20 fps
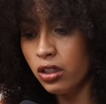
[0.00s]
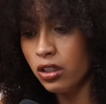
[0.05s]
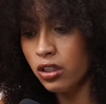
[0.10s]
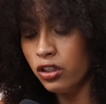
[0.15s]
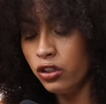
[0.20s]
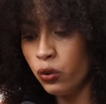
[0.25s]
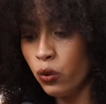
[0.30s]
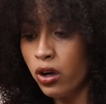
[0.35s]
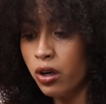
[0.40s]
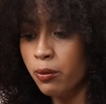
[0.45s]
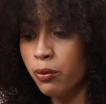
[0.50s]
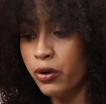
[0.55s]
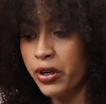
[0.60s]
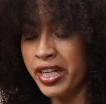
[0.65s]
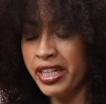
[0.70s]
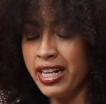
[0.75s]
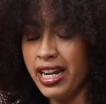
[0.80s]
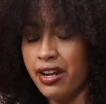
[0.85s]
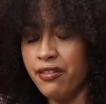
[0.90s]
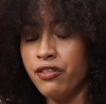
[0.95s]
your
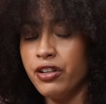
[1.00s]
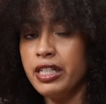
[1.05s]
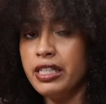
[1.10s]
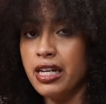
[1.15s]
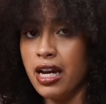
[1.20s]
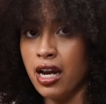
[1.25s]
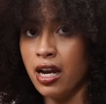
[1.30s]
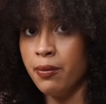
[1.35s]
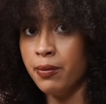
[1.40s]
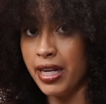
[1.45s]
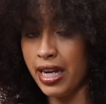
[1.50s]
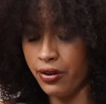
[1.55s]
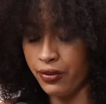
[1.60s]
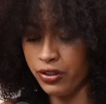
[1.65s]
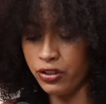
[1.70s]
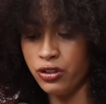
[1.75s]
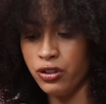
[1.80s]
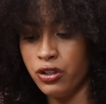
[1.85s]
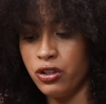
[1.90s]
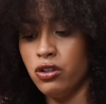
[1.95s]
brain, every time now
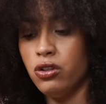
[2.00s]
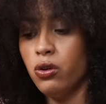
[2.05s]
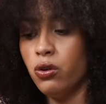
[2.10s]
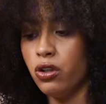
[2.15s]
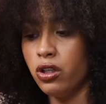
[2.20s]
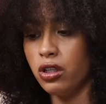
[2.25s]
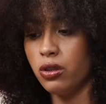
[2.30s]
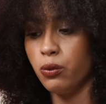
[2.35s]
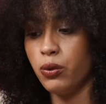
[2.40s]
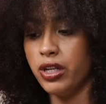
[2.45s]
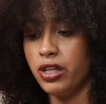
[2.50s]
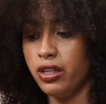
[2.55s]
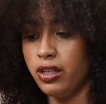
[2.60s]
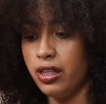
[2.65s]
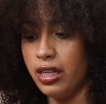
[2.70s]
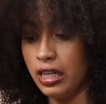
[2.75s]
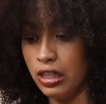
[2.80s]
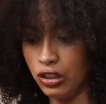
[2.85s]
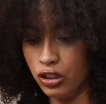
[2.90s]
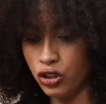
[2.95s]
into your adulthood, when
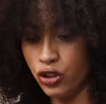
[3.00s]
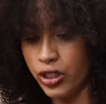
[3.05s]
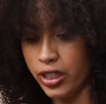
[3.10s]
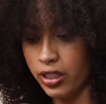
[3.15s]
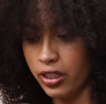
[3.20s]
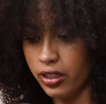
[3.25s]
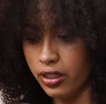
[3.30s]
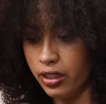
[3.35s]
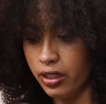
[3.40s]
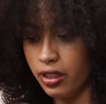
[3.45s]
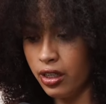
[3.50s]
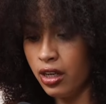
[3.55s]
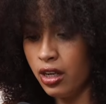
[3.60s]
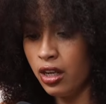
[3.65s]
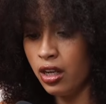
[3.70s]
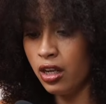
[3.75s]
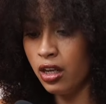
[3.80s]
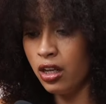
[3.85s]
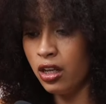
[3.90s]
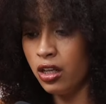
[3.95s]
it is triggered,
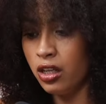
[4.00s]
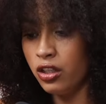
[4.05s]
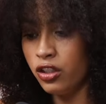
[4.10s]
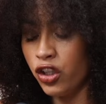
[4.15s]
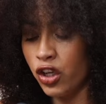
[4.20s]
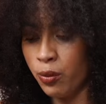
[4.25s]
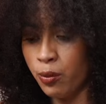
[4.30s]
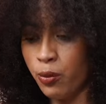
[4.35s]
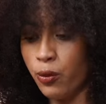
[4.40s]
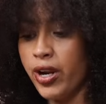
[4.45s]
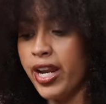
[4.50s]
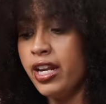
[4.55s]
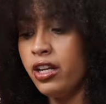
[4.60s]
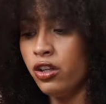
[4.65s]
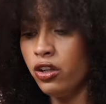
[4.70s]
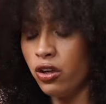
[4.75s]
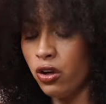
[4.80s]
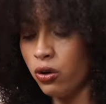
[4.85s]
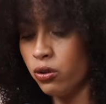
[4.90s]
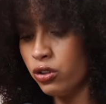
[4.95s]
your brain
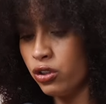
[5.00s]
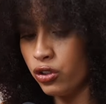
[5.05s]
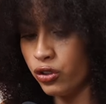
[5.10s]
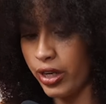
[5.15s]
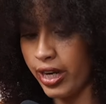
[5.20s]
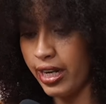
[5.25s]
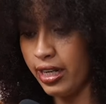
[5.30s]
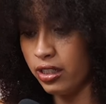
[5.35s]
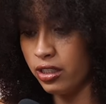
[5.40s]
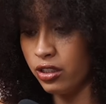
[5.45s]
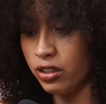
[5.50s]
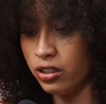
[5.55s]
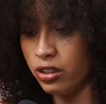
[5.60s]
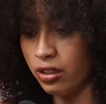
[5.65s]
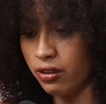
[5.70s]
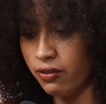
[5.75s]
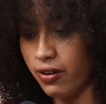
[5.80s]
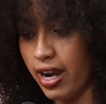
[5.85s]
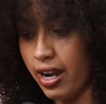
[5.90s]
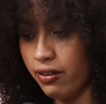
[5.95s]
goes straight into
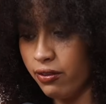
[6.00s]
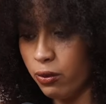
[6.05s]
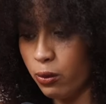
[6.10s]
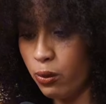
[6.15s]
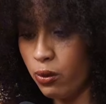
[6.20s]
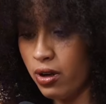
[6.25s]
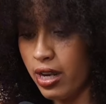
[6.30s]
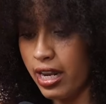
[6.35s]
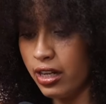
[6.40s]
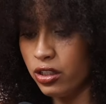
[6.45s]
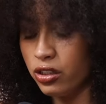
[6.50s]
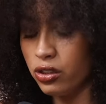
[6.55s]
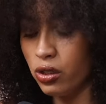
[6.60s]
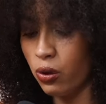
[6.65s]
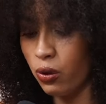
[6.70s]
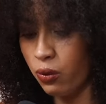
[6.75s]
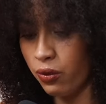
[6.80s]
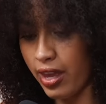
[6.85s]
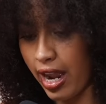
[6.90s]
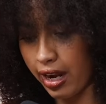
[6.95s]
survival. And
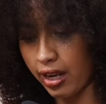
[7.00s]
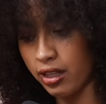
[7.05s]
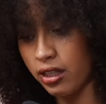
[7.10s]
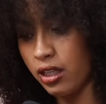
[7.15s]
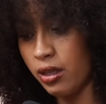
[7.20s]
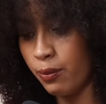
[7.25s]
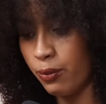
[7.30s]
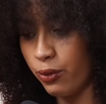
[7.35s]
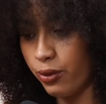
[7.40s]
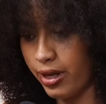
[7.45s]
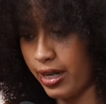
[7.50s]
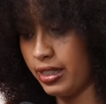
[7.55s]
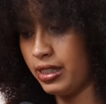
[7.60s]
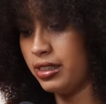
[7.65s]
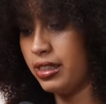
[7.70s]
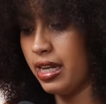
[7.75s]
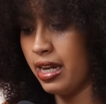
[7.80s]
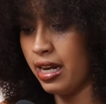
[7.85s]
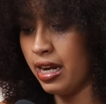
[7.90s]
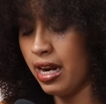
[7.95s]
so, that clip where I
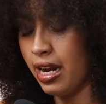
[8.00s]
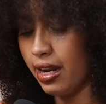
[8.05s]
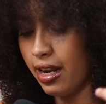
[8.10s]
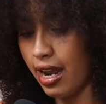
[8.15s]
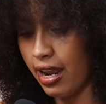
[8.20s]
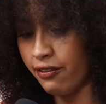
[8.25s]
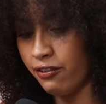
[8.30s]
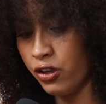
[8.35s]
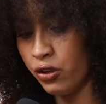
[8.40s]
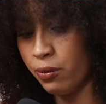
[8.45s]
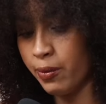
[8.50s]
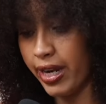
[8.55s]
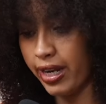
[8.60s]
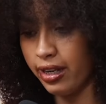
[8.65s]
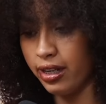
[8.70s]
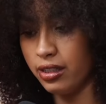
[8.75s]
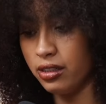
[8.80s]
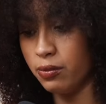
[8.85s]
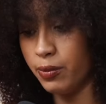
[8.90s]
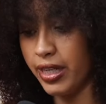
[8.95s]
said, I viewed my
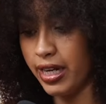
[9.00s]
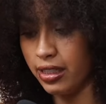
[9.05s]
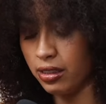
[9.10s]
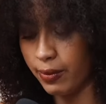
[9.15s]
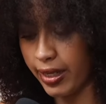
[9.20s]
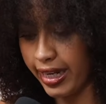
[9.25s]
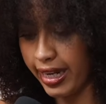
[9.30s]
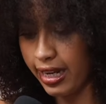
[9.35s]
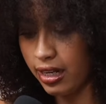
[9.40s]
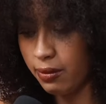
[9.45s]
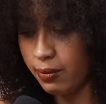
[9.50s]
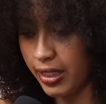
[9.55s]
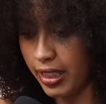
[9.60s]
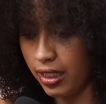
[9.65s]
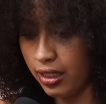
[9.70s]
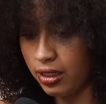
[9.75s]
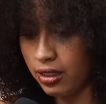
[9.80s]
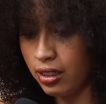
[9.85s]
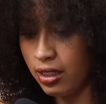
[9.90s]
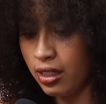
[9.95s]
husband as my
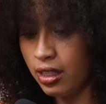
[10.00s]
enemy,